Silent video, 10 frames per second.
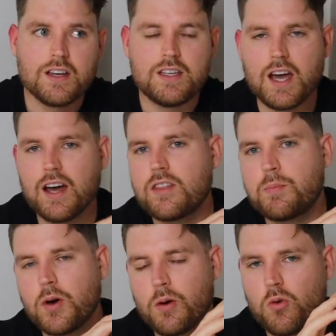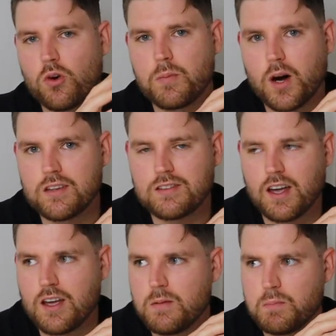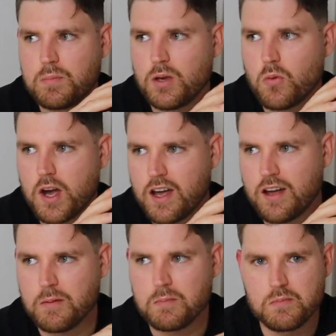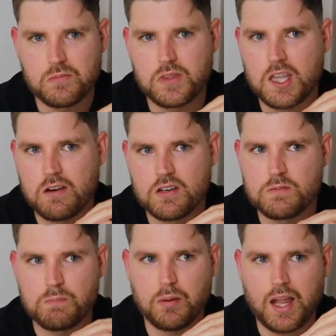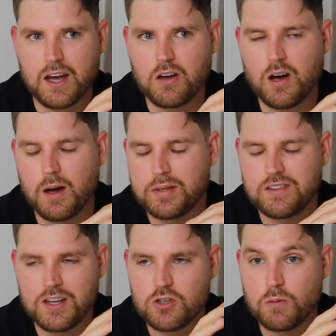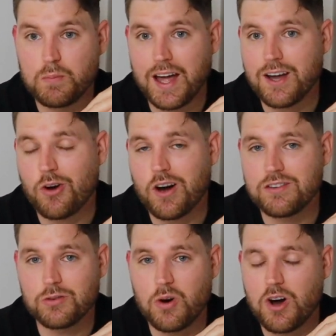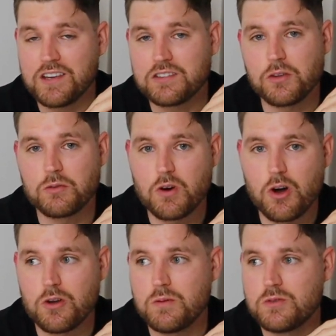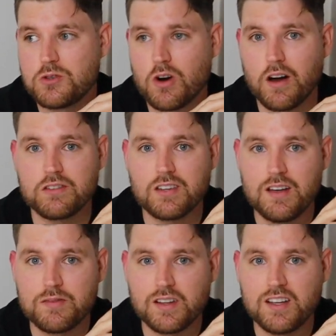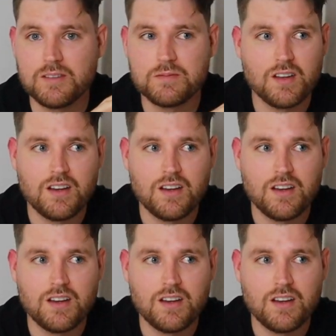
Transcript: Yeah, the billboard might say, beware, there is potential black ice or ice on the road, drive safely.